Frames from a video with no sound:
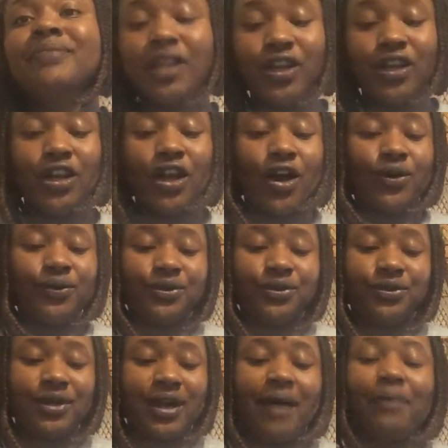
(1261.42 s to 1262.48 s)
No, do
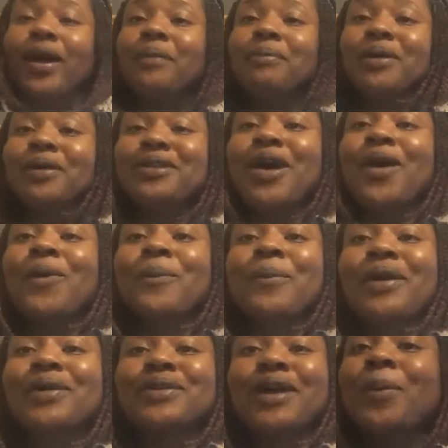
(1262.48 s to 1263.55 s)
not wait.
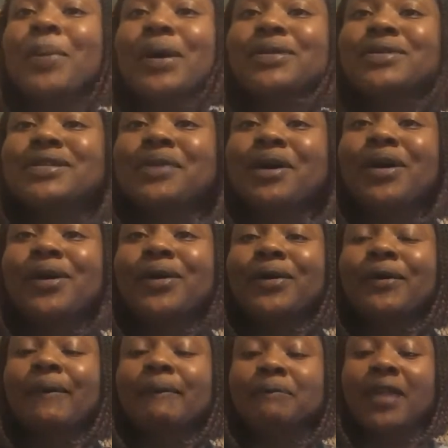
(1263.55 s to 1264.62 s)
Don't
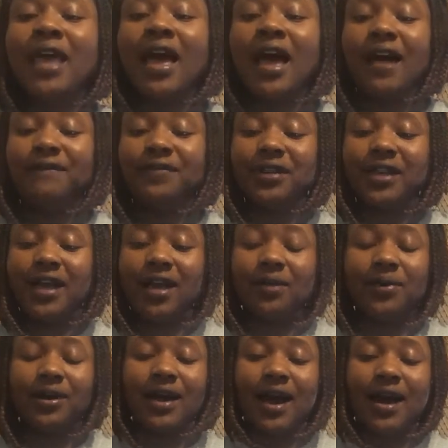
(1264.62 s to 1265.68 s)
postpone. I feel like
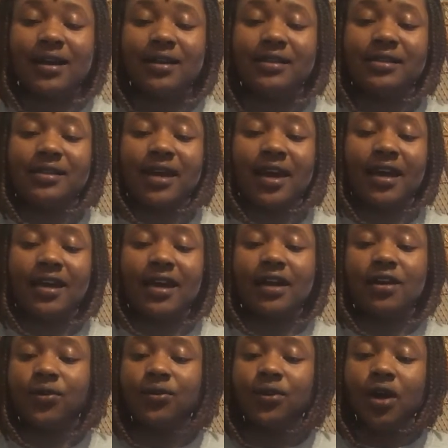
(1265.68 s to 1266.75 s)
what God is saying, I
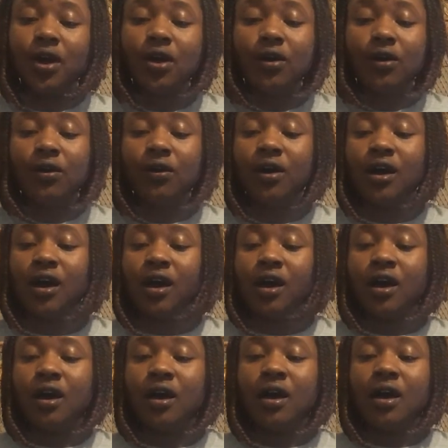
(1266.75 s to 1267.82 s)
don't know.
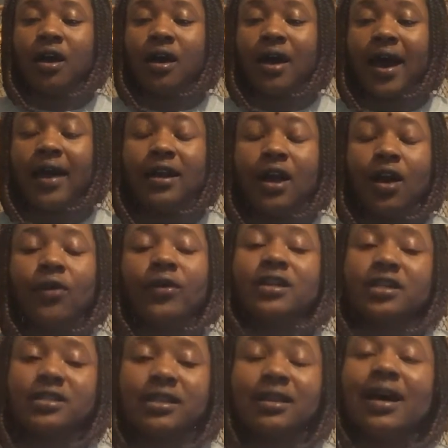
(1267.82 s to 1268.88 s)
I know
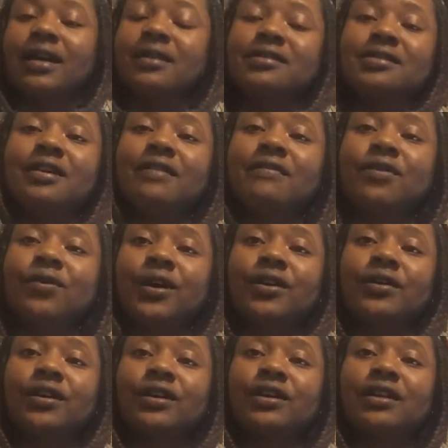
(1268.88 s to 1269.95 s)
there's a lot of stuff going
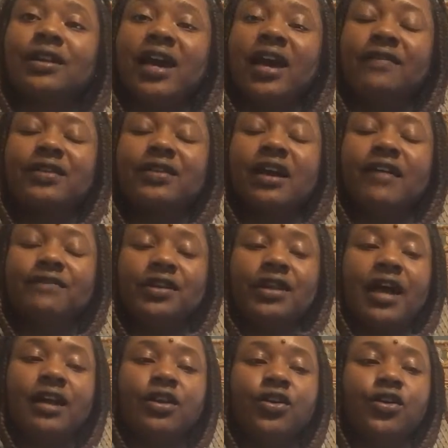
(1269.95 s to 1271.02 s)
on in your life, and
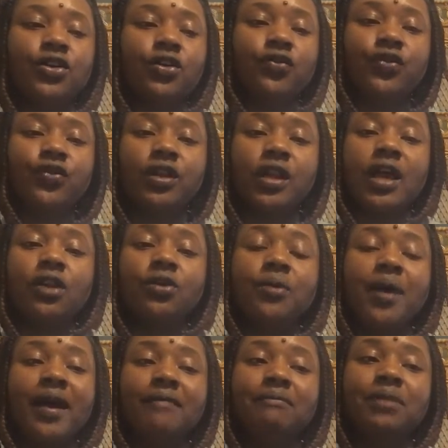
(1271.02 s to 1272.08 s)
I know you feel like you
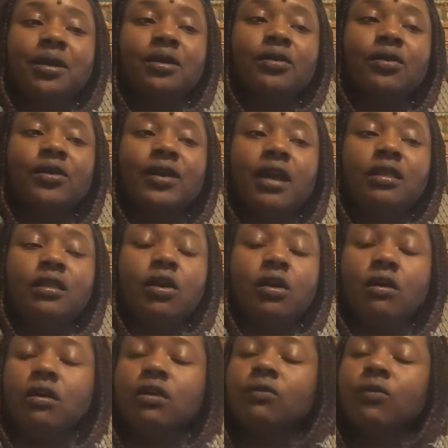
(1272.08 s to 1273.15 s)
have been on a
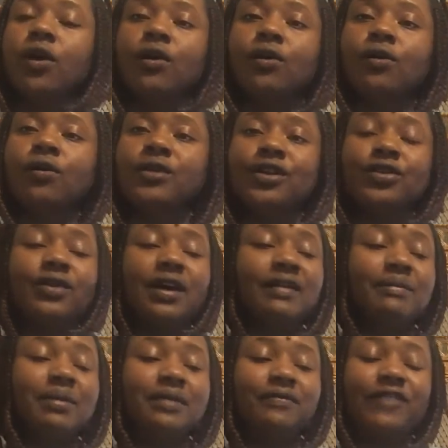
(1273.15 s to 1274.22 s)
long road and you
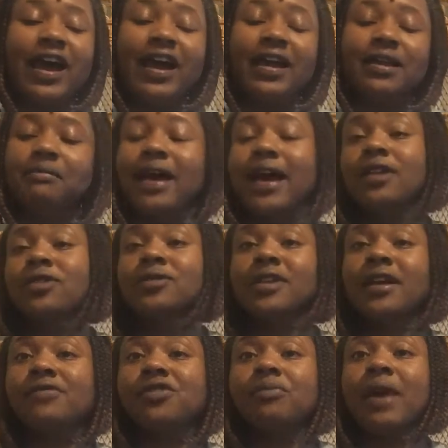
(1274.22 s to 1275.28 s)
have been fighting battles
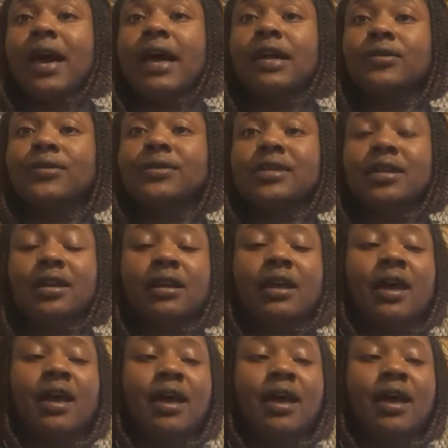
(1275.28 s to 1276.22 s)
after battles, and